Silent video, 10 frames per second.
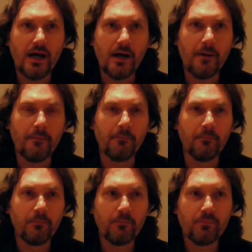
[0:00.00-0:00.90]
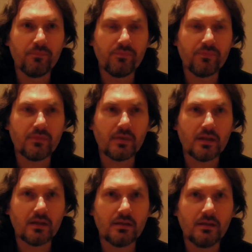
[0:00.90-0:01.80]
Um,
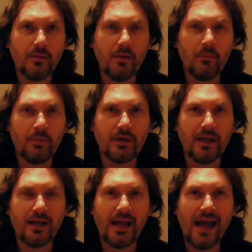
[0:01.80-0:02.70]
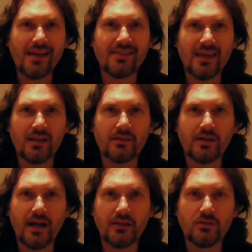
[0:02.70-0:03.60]
but I think
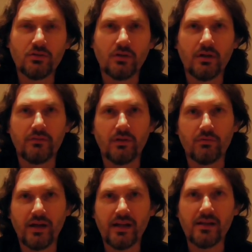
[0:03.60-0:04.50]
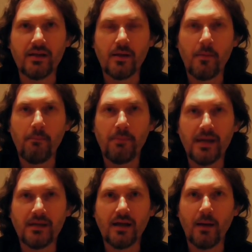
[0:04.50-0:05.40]
there had to have already
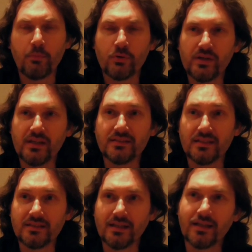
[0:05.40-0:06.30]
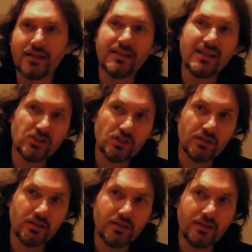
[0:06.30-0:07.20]
been a pre existing
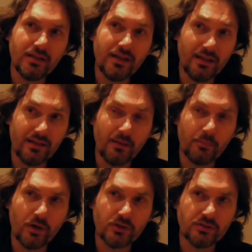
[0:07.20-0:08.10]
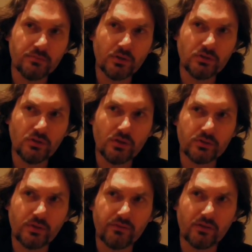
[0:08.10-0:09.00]
condition in that person because you
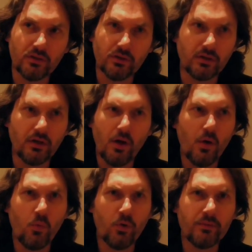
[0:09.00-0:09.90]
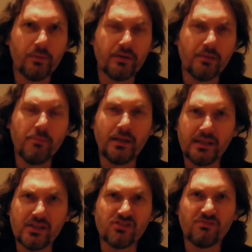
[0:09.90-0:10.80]
also have to look what about the
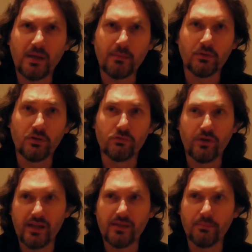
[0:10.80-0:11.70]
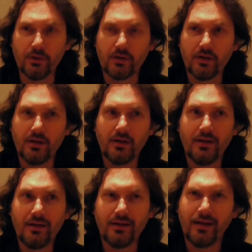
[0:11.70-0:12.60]
millions of people who've read the book
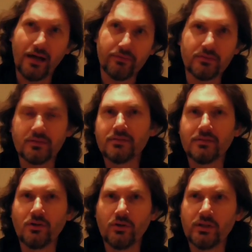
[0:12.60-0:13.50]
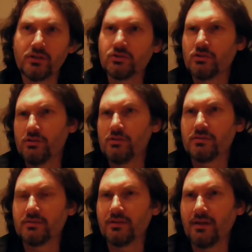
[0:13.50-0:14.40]
and haven't gone into
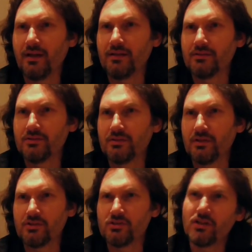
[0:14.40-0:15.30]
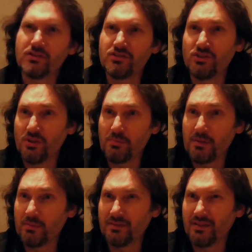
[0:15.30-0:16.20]
schools and start shooting
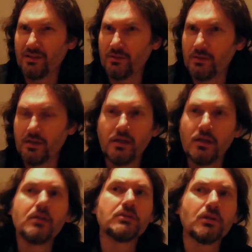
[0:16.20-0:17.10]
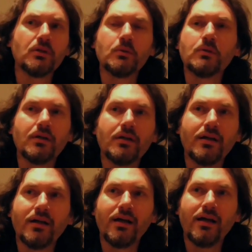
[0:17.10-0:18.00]
people, you know? So
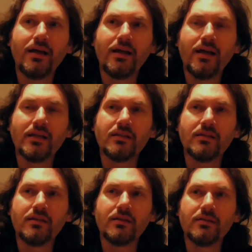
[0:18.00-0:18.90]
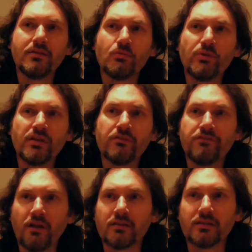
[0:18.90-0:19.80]
it, the, the real
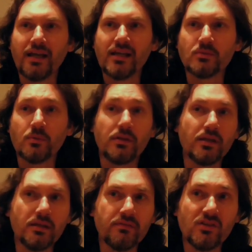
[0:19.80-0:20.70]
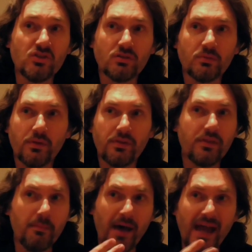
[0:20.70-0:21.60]
fault lies with the individual,
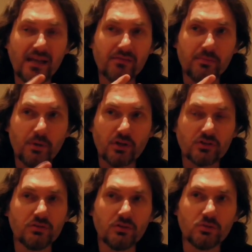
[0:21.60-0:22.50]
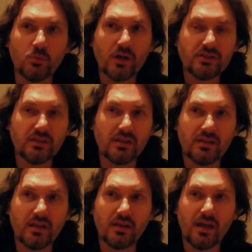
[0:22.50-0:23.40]
with the mind of the person who's watching the
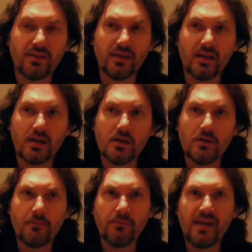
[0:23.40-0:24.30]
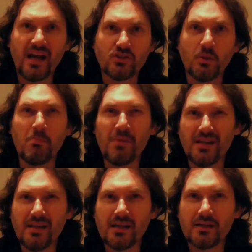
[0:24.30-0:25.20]
thing. I think the actual
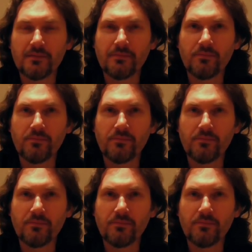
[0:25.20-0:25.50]
media